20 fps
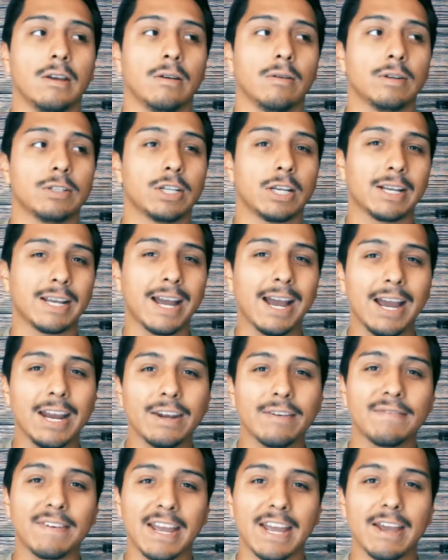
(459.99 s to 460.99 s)
which I
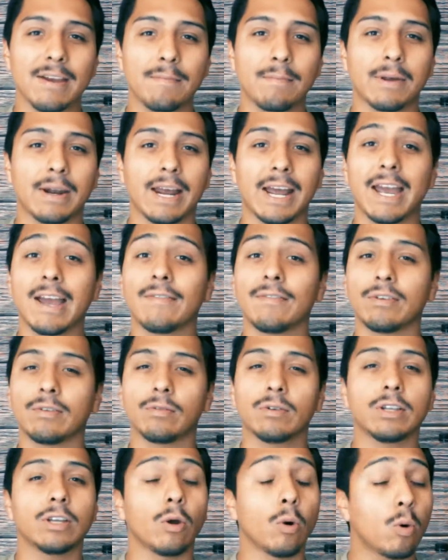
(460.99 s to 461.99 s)
kind of am, but I haven't
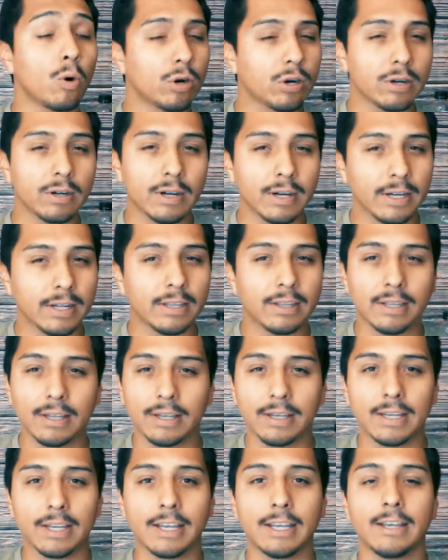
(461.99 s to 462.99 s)
really ordered
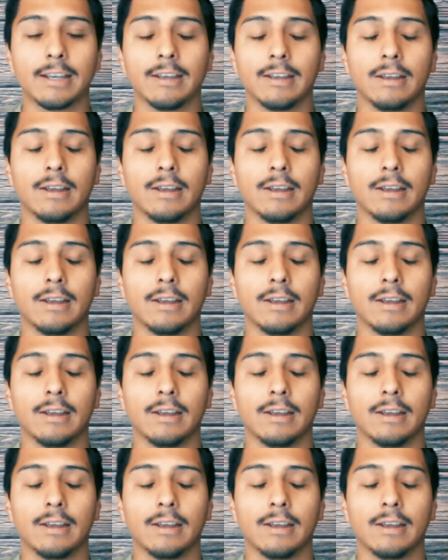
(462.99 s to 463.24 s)
anything yet.